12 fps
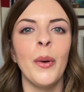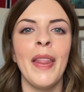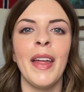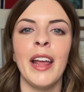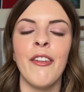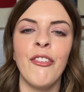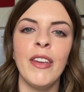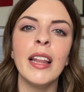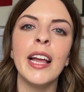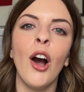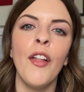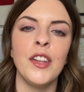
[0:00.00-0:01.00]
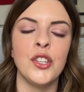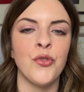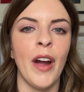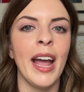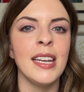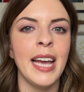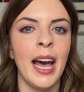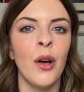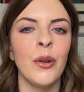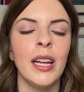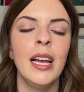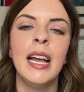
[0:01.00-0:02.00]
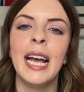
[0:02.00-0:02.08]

And then I feel like on the dry down,